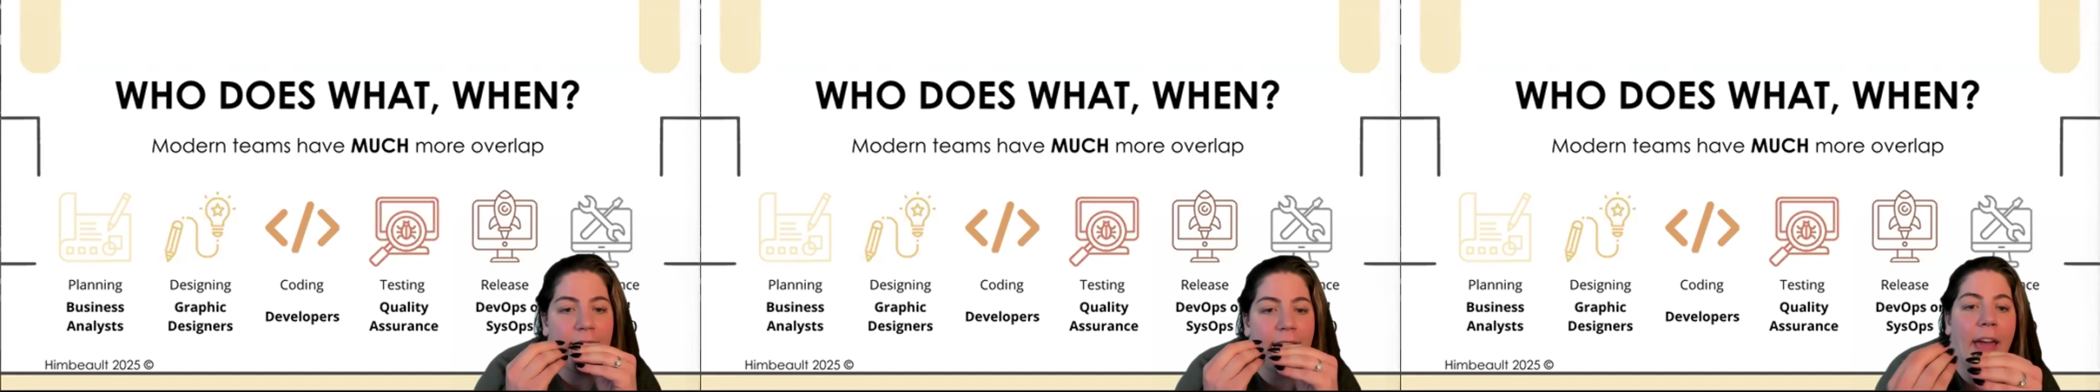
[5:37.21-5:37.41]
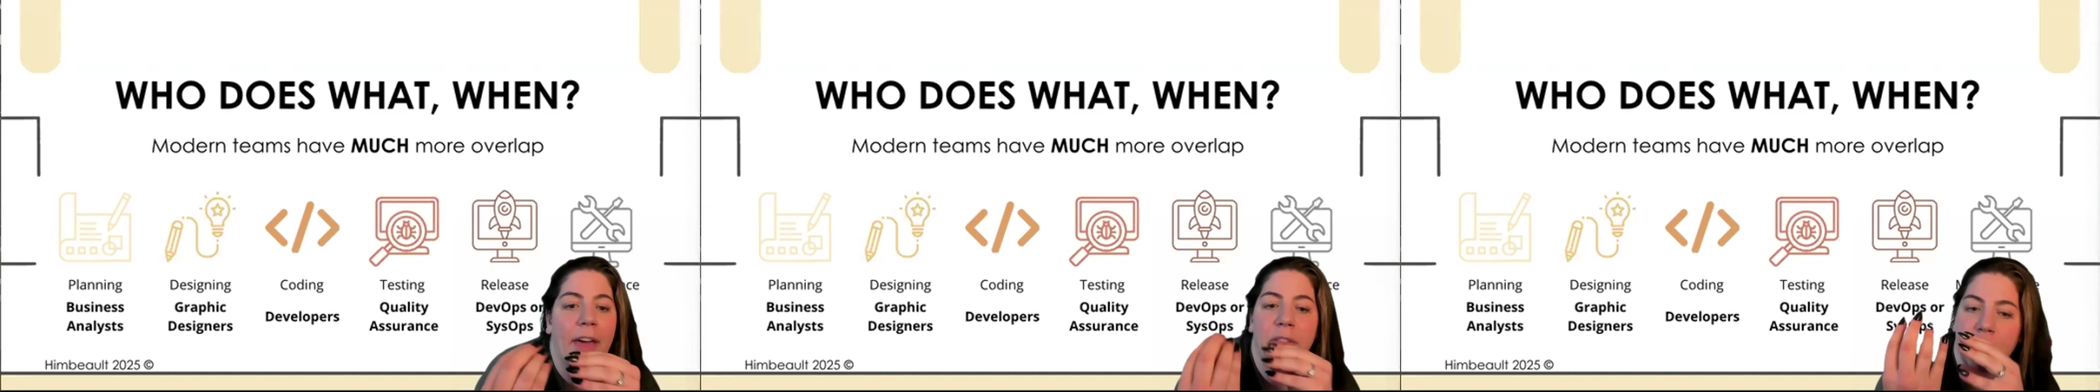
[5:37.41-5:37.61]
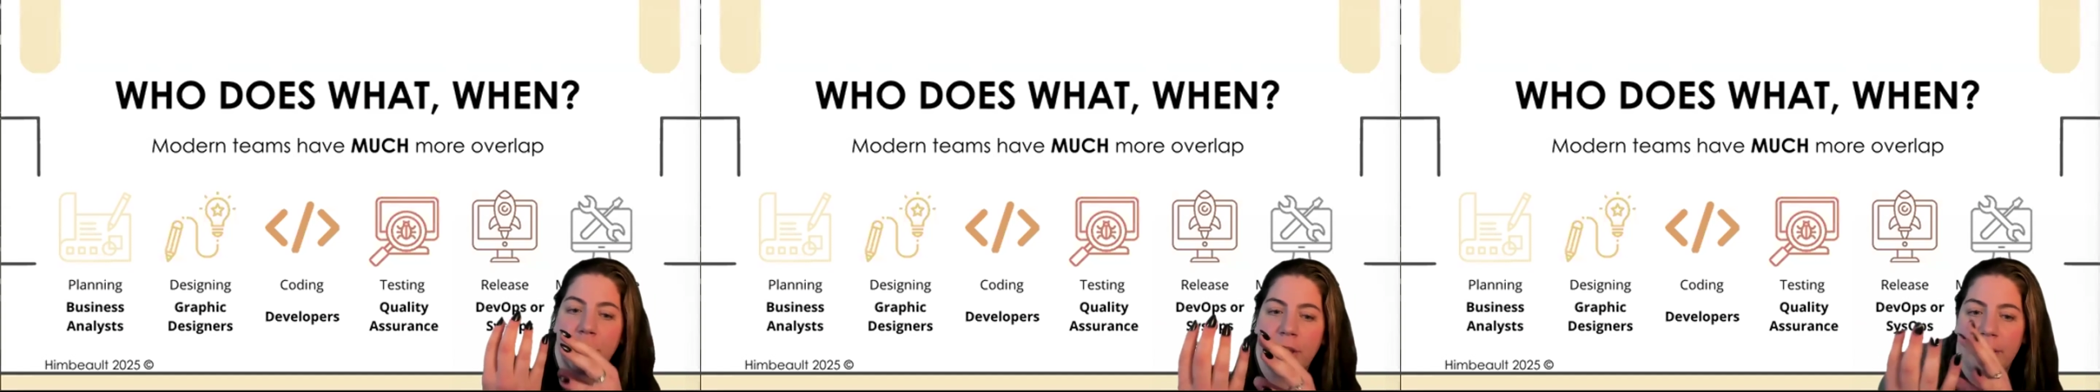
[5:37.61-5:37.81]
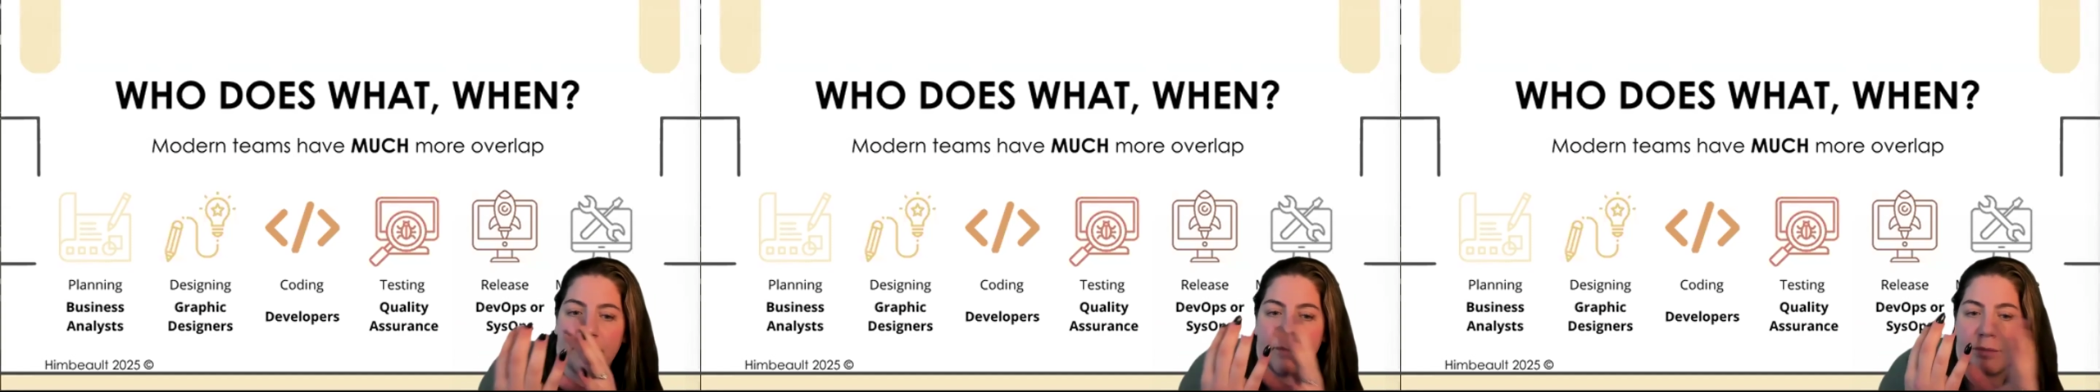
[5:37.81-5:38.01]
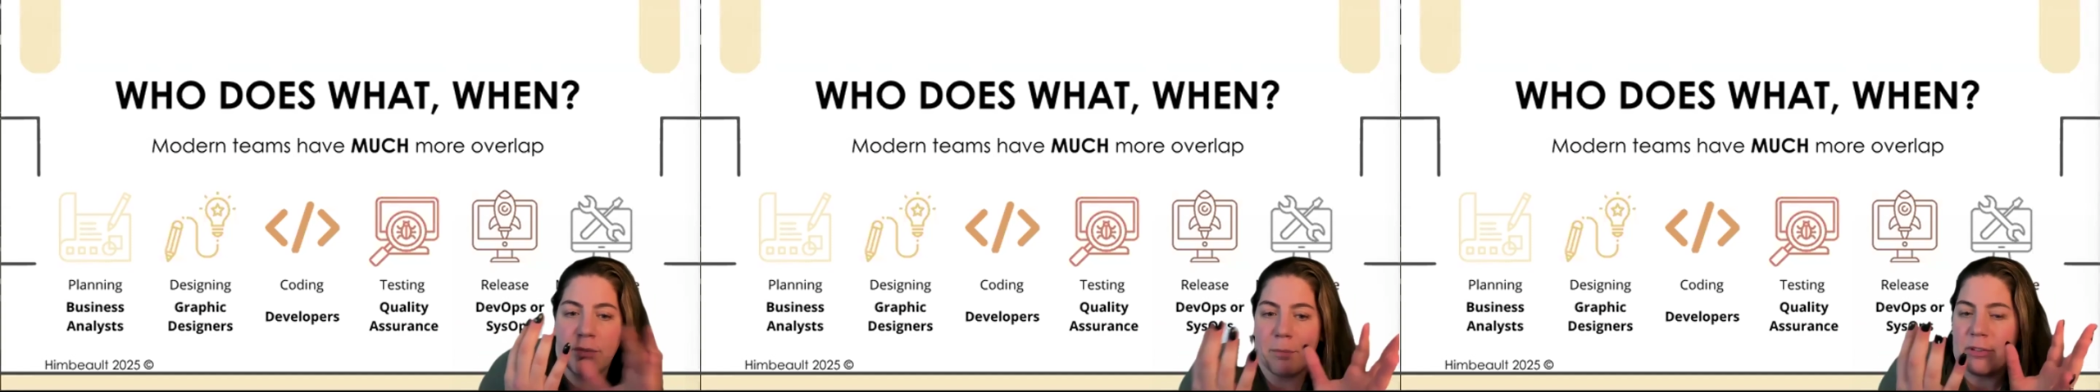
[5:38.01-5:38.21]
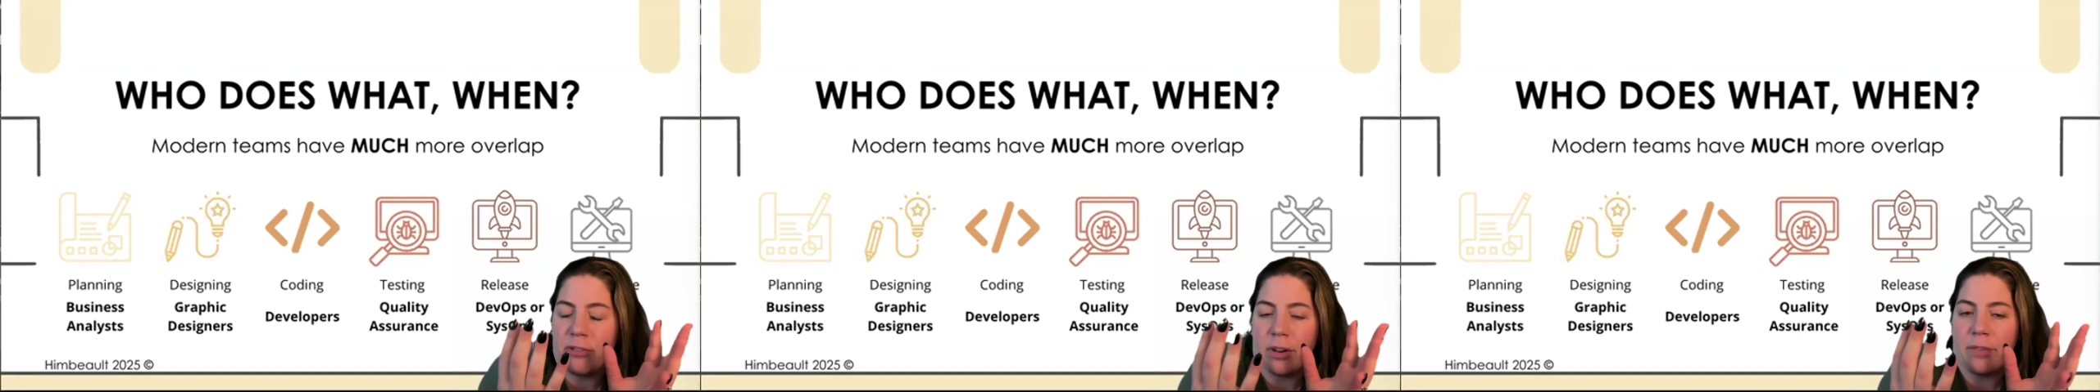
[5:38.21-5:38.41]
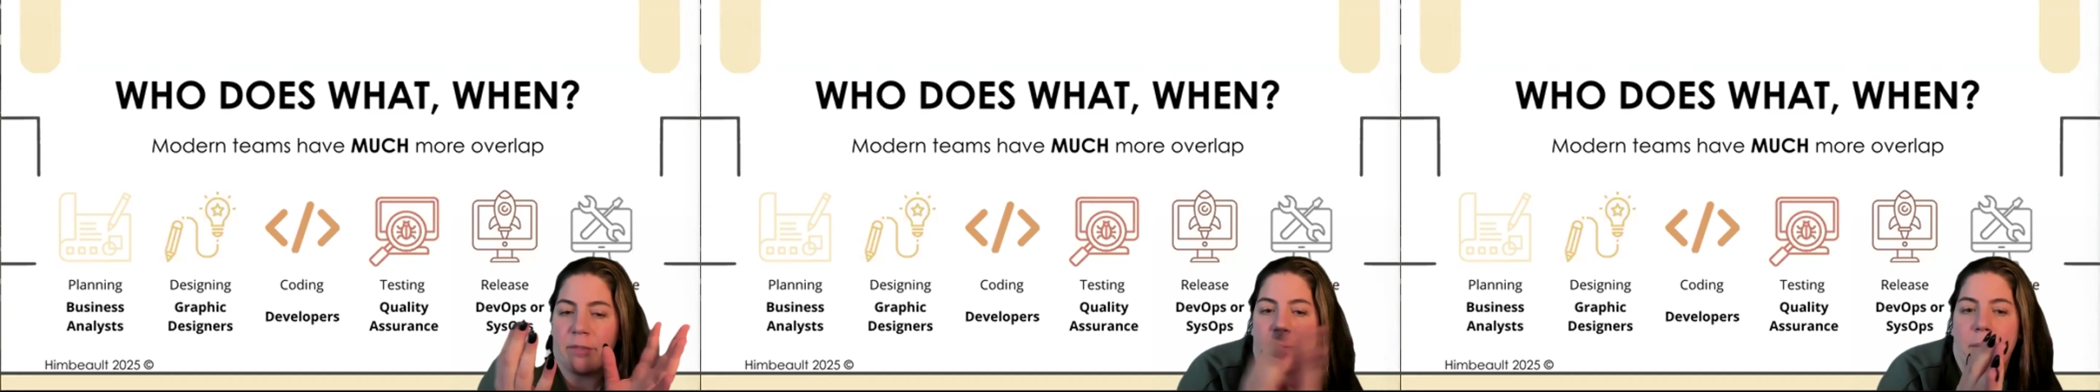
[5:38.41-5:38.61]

gather the information